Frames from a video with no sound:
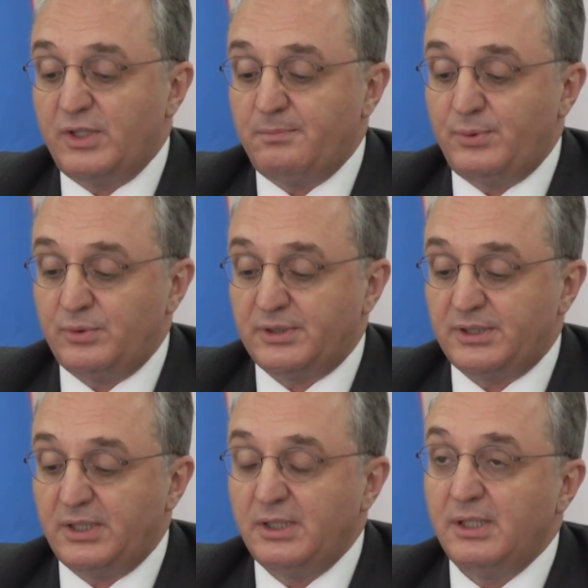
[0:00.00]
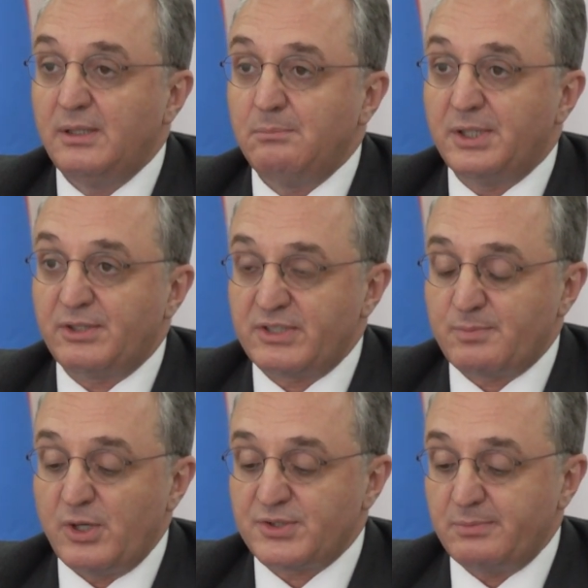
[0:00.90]
impunity, but a
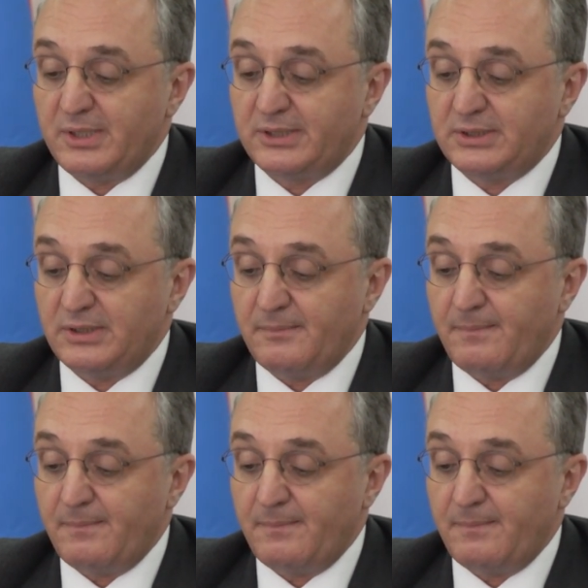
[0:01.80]
responsibility.